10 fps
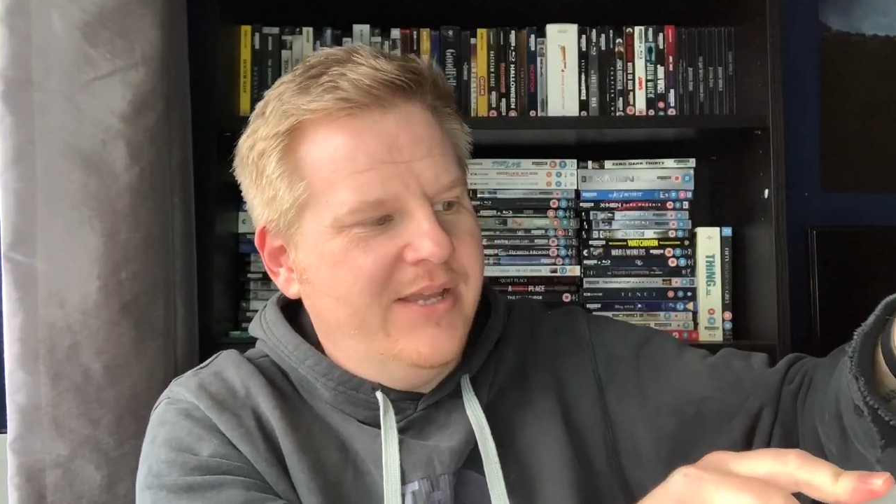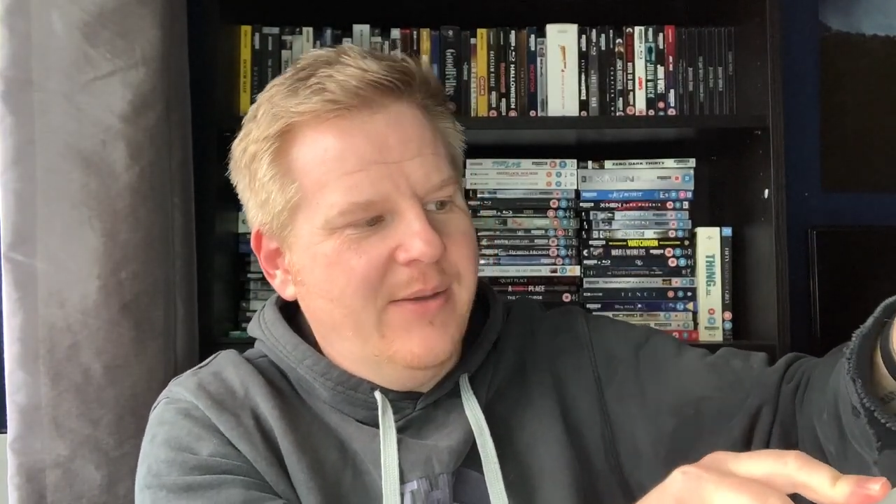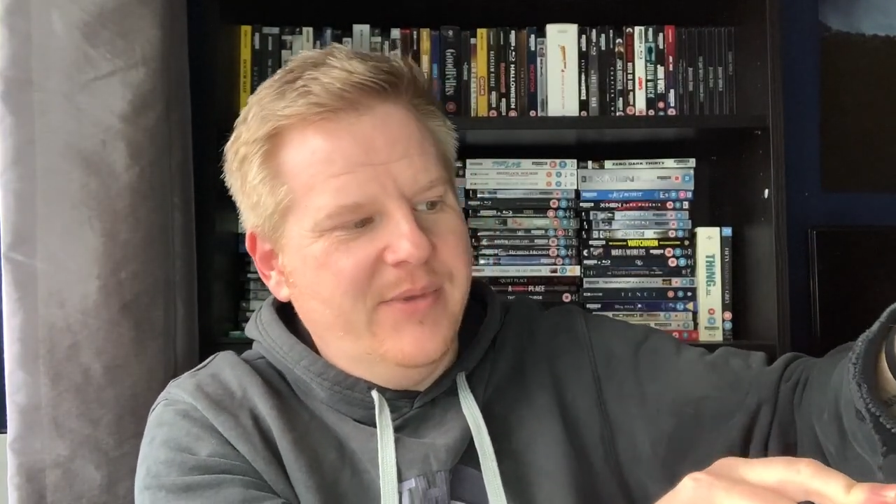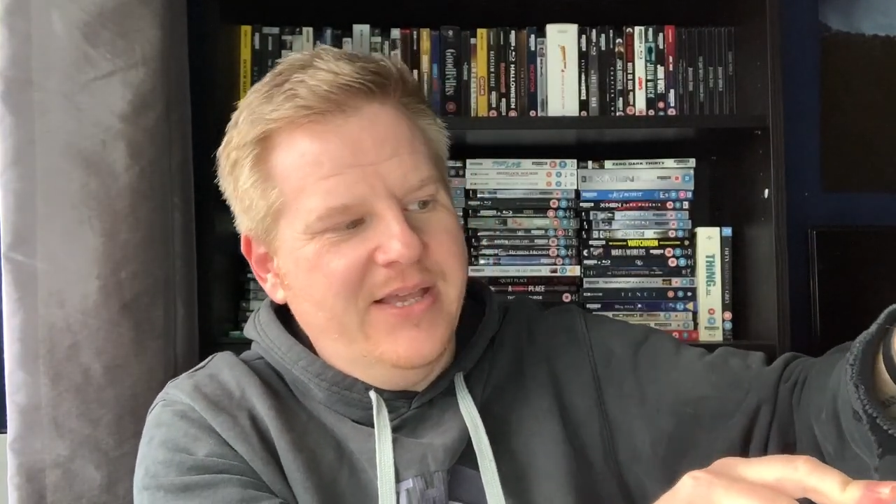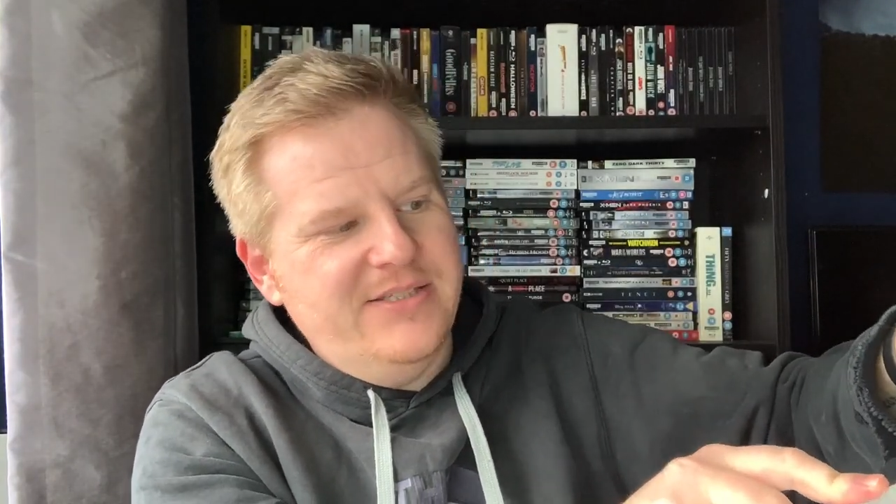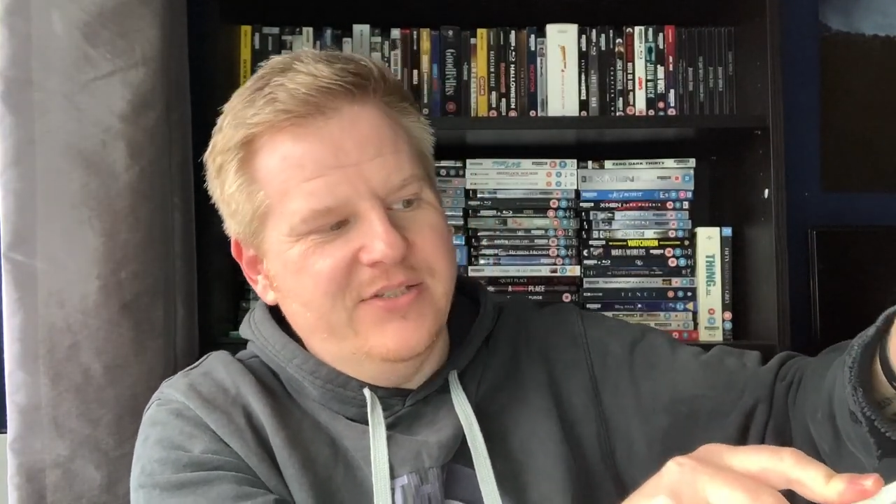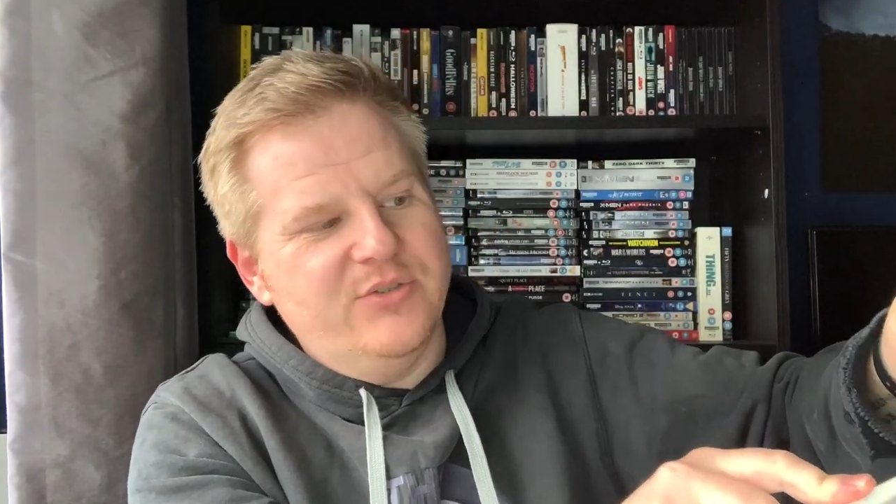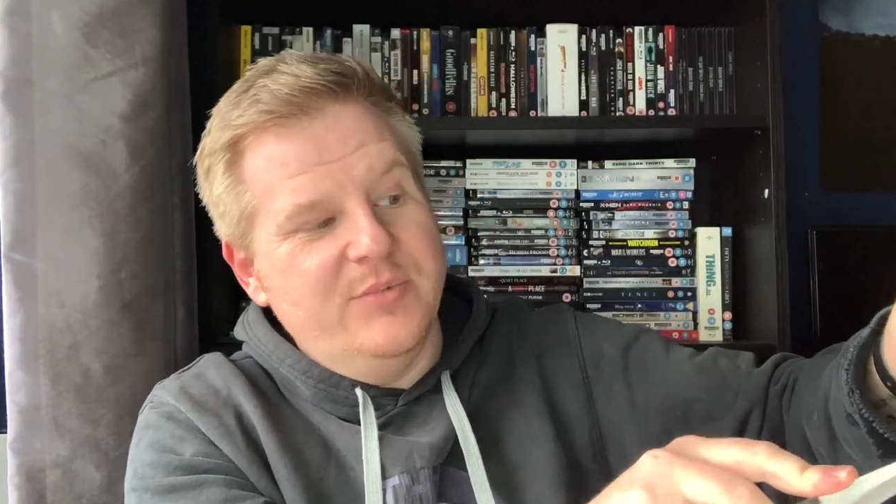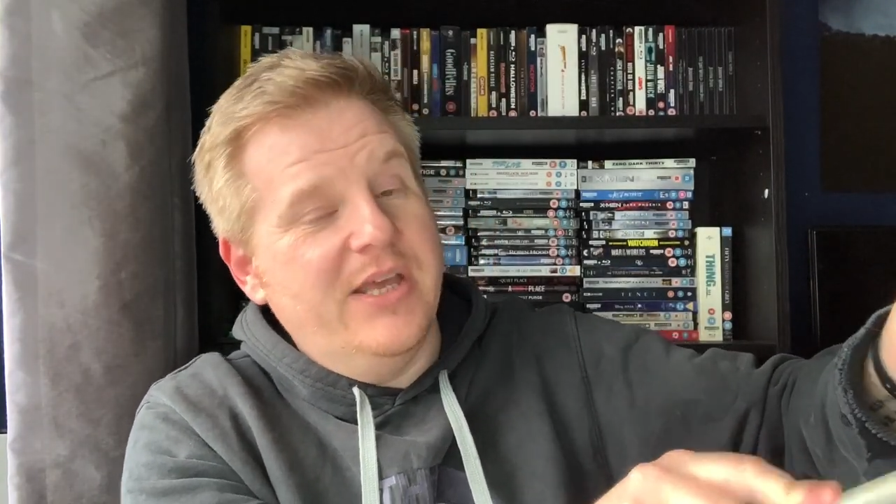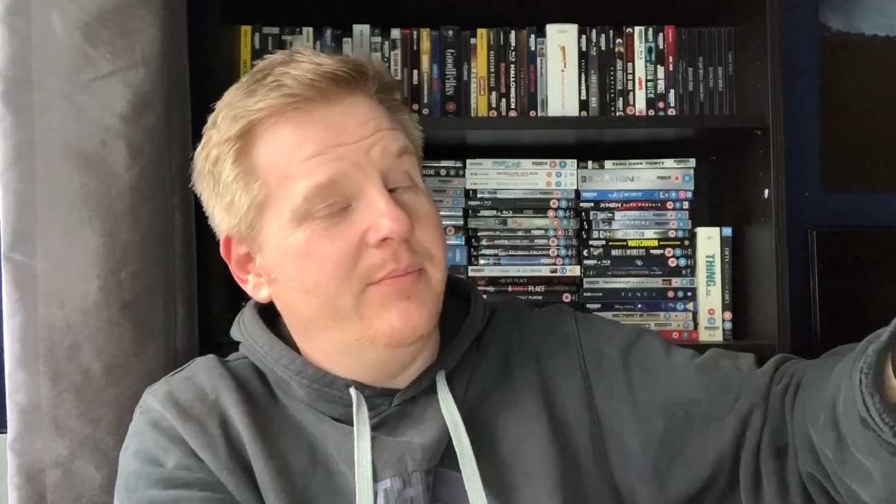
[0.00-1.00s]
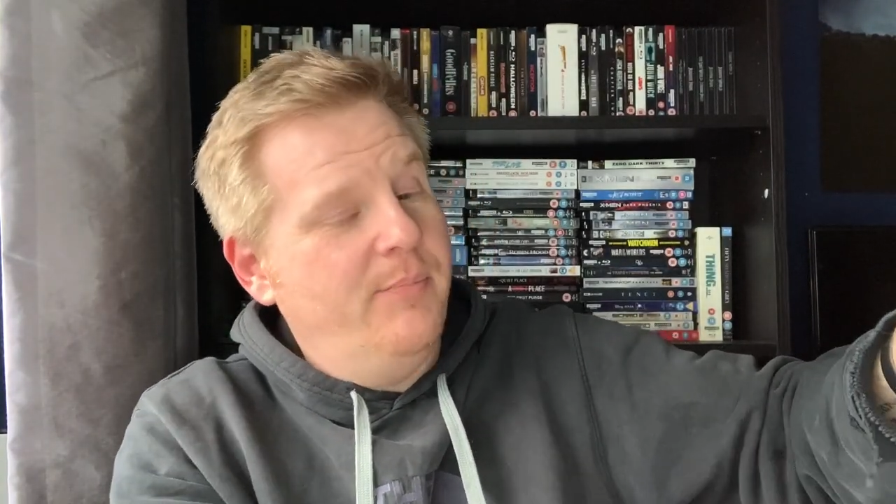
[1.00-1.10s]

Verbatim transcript: I'm guessing it's some kind of